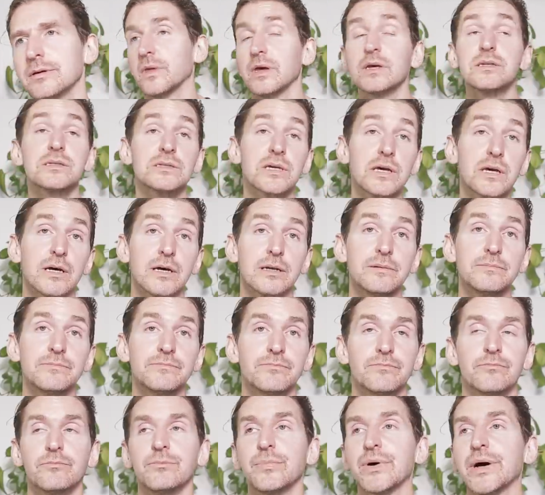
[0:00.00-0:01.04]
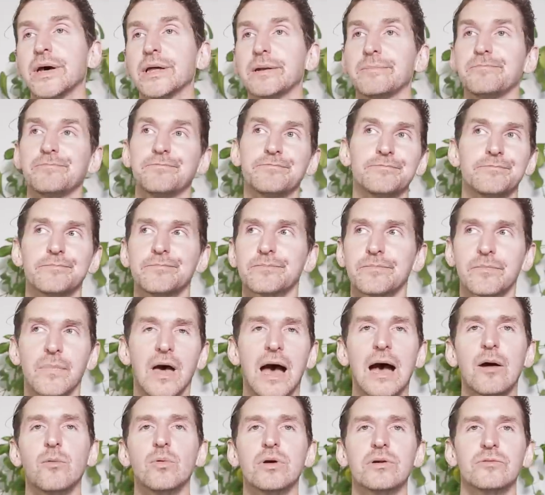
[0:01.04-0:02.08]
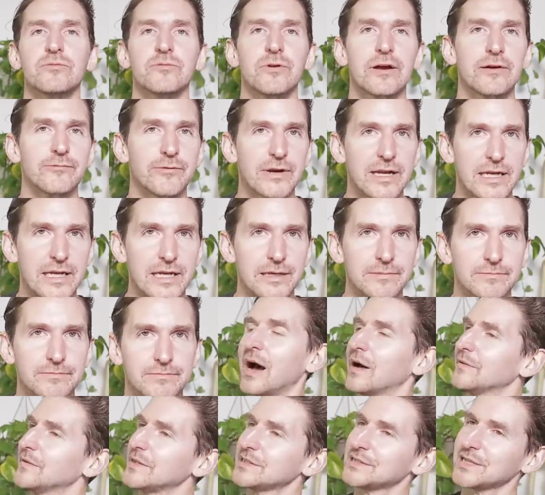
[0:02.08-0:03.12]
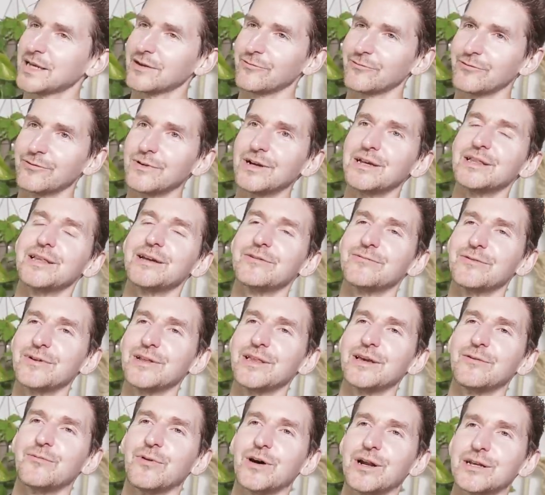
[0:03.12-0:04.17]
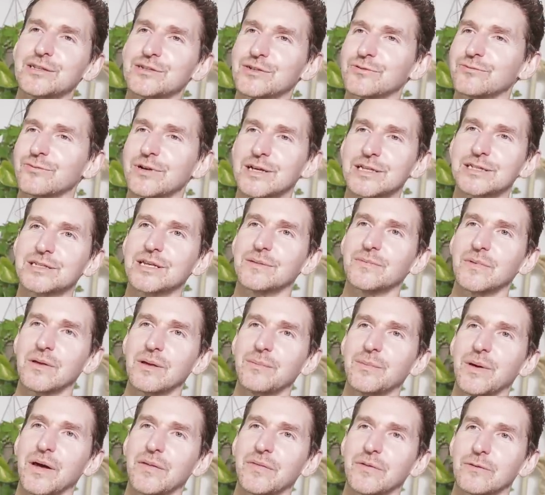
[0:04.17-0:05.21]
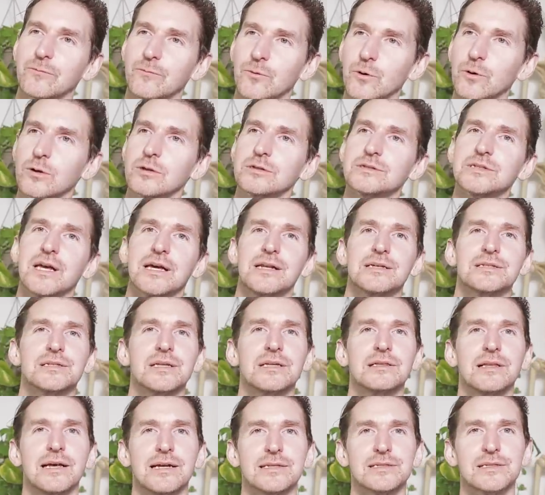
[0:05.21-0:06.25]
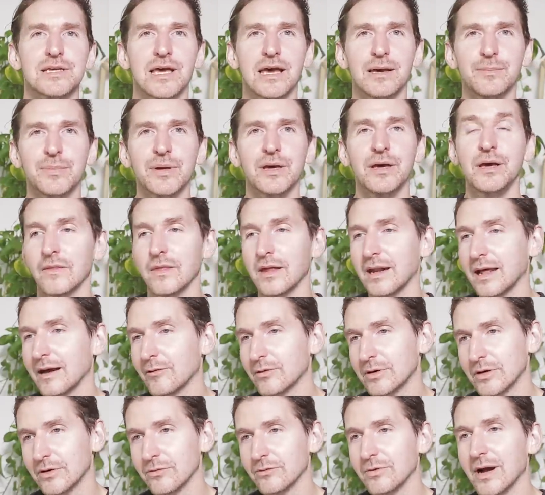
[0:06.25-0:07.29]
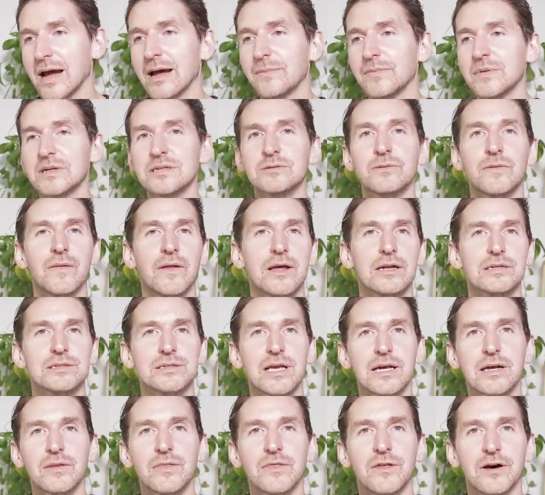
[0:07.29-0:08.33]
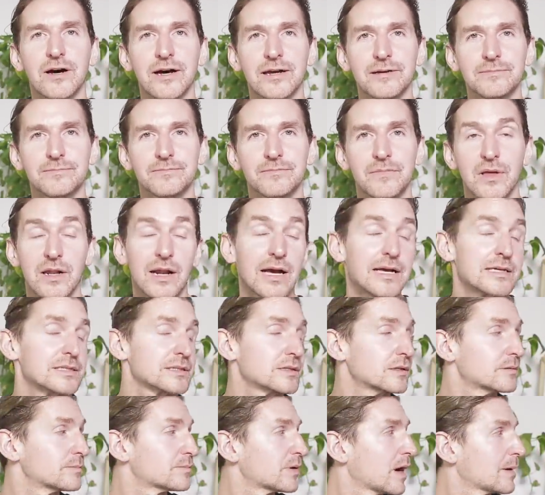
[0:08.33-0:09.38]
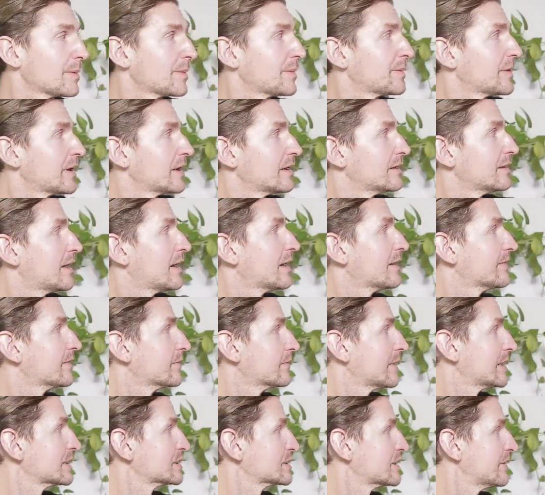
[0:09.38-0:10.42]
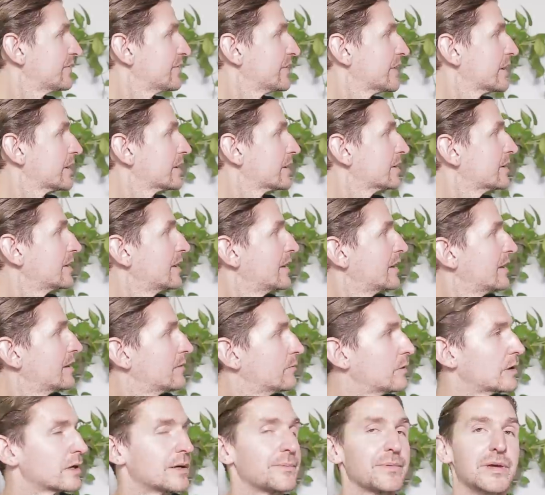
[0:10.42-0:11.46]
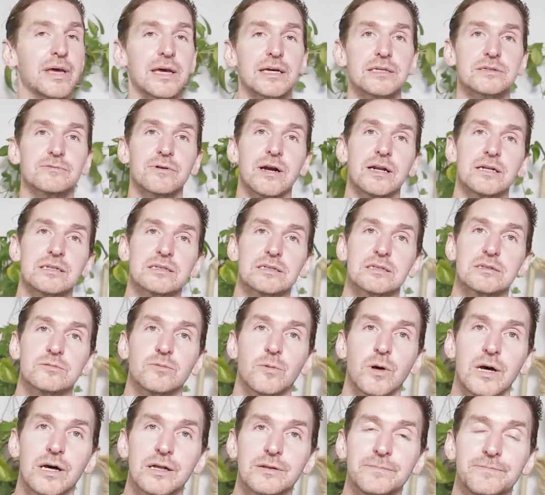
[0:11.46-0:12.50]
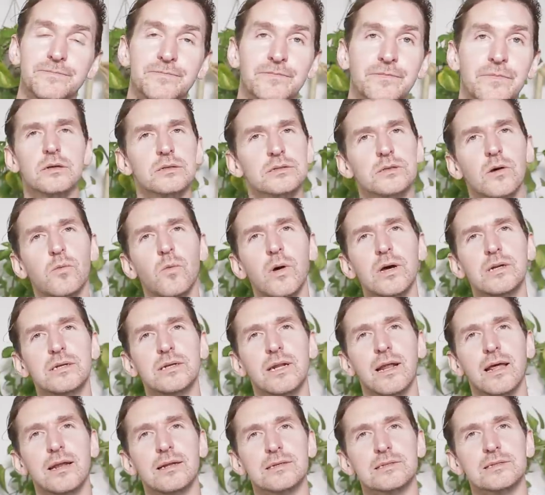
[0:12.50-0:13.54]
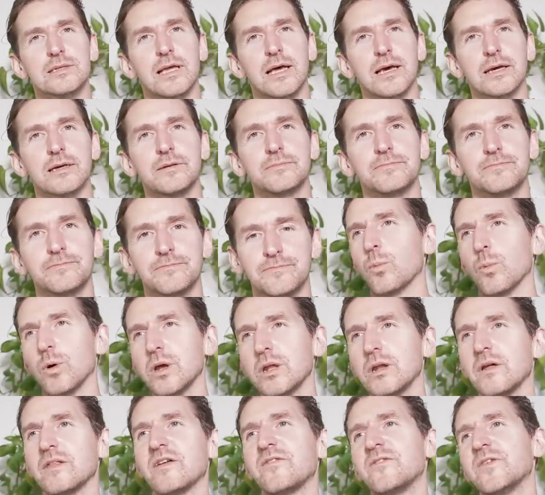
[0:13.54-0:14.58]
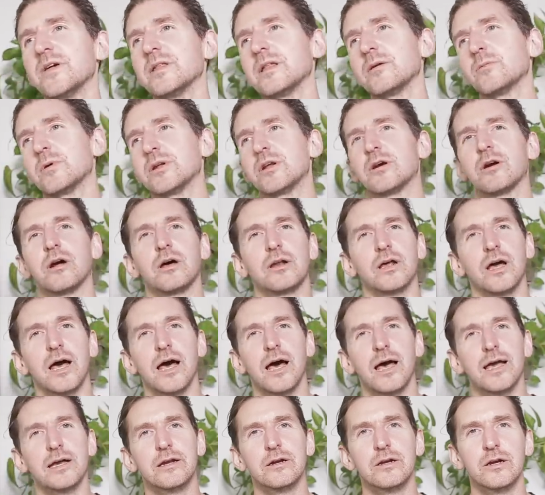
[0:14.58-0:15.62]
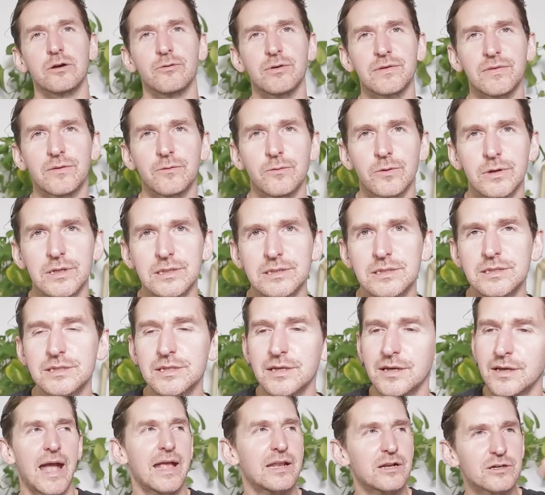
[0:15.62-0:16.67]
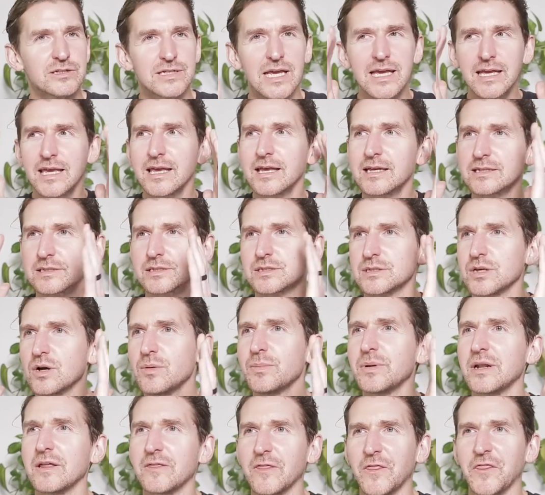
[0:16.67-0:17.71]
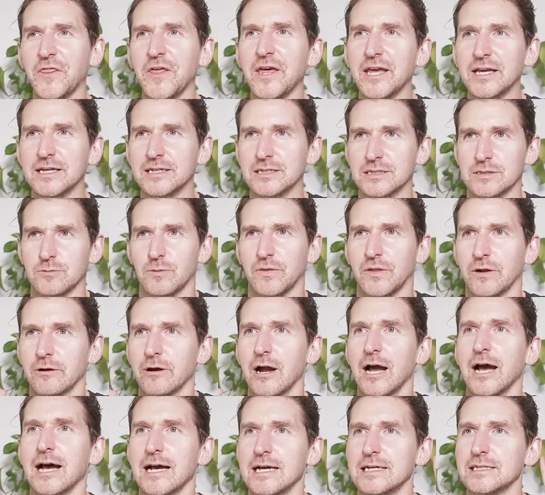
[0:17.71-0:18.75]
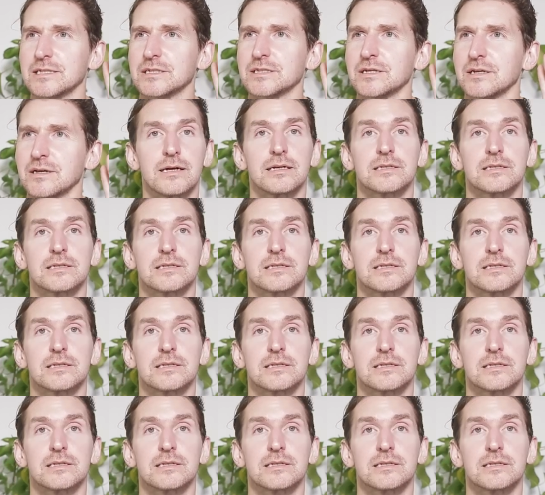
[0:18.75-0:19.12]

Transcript: It's good, but I wouldn't reread it. Unless I really, really wanted to read something about the rural Tennessee landscape, then I would grab this without a second thought. And I assume probably a lot of the rest of William Gay's writings as well. So what did I dislike? Well, you know the feeling when you're on a hike or you're in the woods and you're taking in so many things with your eyes.